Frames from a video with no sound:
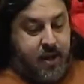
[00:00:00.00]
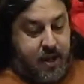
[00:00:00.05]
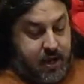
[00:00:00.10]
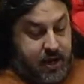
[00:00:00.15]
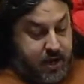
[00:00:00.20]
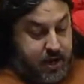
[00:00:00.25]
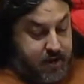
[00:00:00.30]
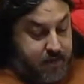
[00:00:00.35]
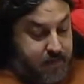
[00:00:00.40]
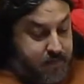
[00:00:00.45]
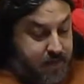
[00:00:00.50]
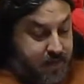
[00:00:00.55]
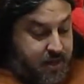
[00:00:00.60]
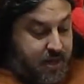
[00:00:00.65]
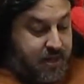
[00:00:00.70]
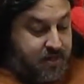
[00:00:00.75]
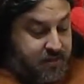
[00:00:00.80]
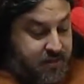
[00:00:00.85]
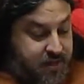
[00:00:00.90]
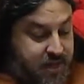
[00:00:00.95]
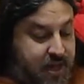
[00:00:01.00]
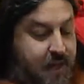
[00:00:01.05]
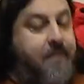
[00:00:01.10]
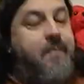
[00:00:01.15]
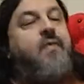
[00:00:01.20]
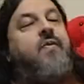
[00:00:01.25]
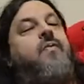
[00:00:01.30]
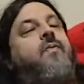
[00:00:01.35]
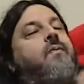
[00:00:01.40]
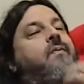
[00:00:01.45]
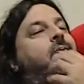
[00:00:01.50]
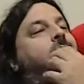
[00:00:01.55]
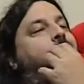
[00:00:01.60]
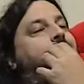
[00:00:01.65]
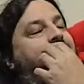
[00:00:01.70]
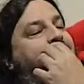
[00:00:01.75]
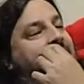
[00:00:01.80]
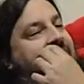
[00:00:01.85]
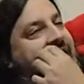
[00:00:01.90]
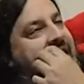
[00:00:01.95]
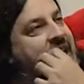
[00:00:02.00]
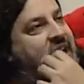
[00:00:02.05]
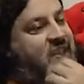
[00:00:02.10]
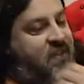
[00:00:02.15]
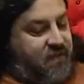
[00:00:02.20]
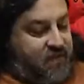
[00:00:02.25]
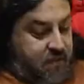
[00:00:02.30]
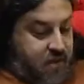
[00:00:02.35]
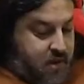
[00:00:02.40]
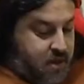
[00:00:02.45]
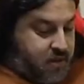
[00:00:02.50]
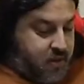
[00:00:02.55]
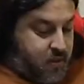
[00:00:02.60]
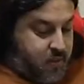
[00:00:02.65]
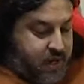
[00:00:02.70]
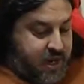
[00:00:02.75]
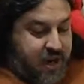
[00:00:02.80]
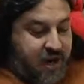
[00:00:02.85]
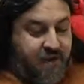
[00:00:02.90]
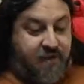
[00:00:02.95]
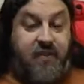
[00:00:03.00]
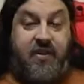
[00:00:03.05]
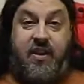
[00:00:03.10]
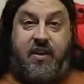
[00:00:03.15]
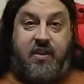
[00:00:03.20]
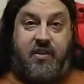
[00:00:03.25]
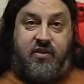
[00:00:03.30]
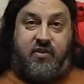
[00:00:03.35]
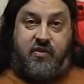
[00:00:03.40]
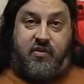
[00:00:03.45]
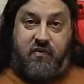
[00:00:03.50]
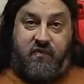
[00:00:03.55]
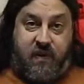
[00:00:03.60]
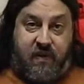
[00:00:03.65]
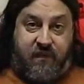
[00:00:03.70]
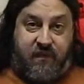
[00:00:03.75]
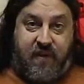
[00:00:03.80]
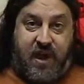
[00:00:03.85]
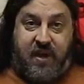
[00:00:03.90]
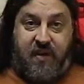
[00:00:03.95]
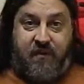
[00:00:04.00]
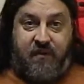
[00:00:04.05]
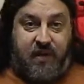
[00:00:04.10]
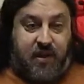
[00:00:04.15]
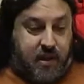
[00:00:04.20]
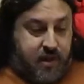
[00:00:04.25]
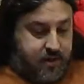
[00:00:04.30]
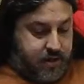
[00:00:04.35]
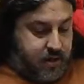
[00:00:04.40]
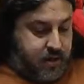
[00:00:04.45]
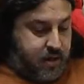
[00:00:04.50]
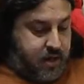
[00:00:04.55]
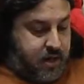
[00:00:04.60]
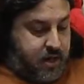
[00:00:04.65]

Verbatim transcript: And because of that, the next vlog that we have, and this is sort of our final vlog,